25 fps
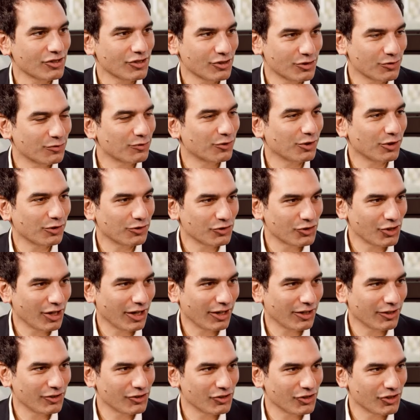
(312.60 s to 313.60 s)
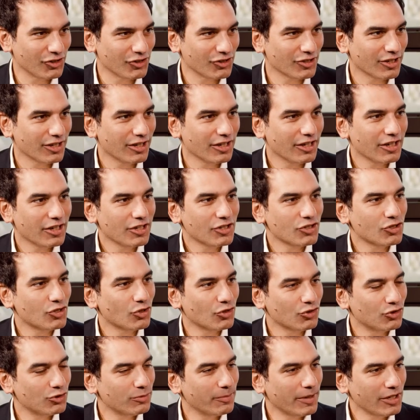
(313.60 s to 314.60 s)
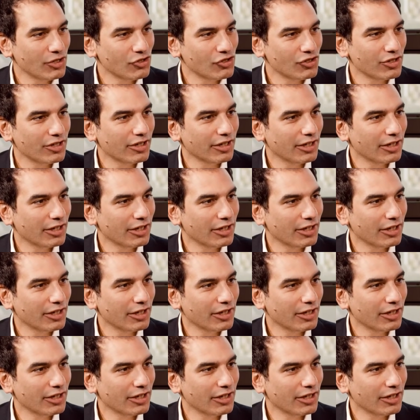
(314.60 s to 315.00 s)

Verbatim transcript: is full of challenges. So to mention a